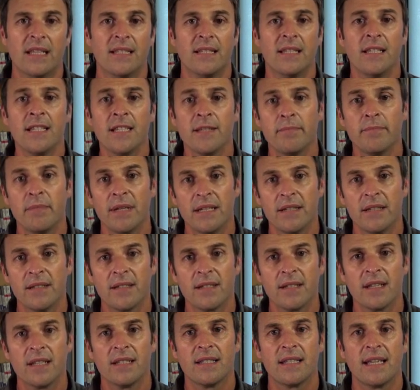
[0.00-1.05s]
This
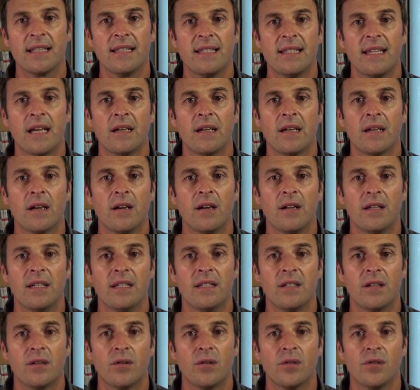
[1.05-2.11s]
means that the angle
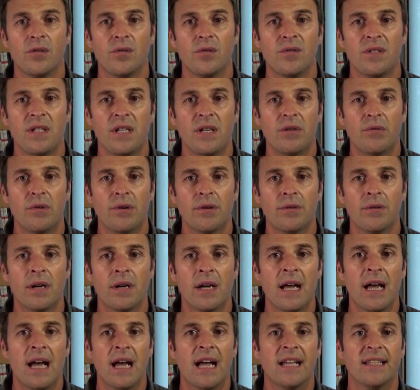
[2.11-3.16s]
is close to zero,
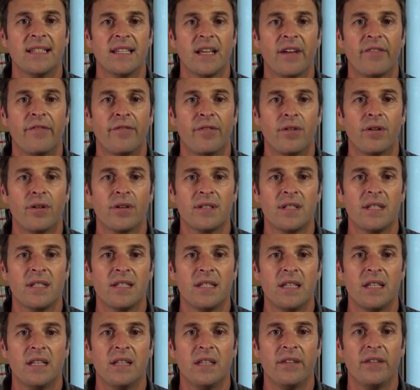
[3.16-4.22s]
and therefore
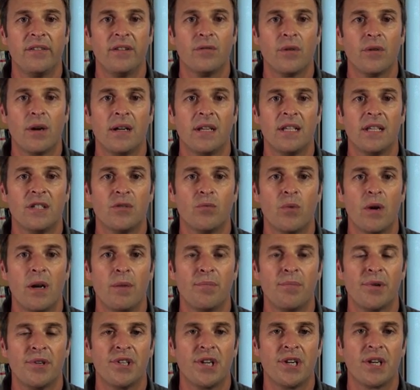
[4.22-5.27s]
this individual is well
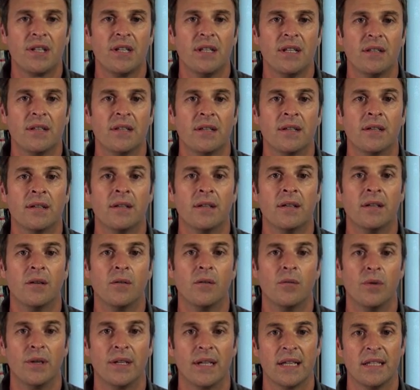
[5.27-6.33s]
projected.
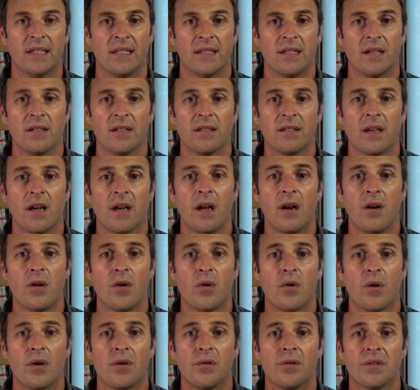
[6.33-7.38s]
We can thus
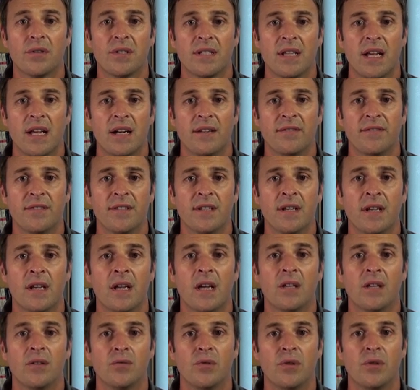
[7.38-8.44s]
allow ourselves
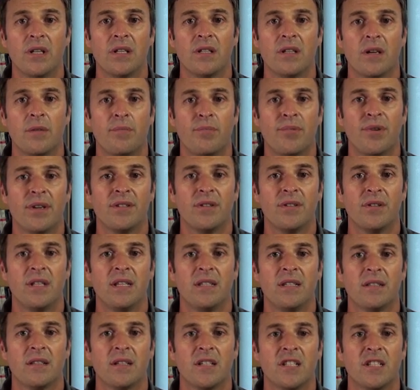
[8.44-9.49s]
to interpret the
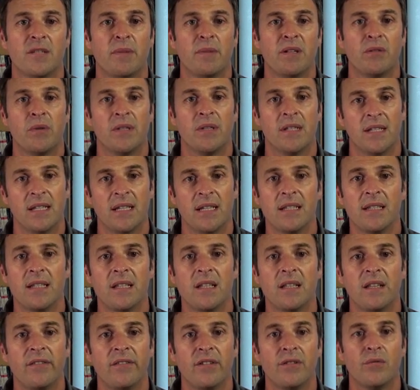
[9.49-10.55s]
distance between this
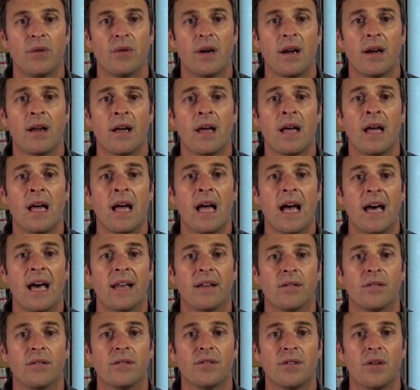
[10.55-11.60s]
individual
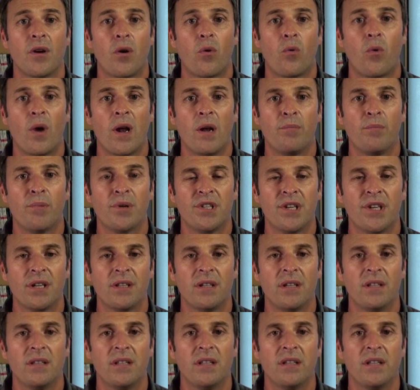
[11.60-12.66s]
and other
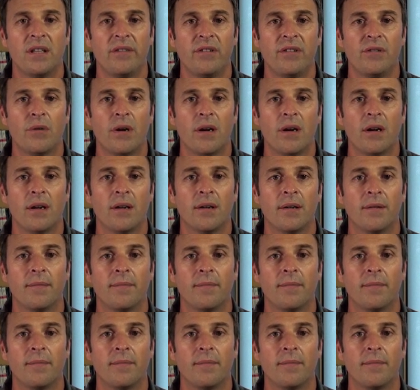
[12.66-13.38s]
well-projected individual.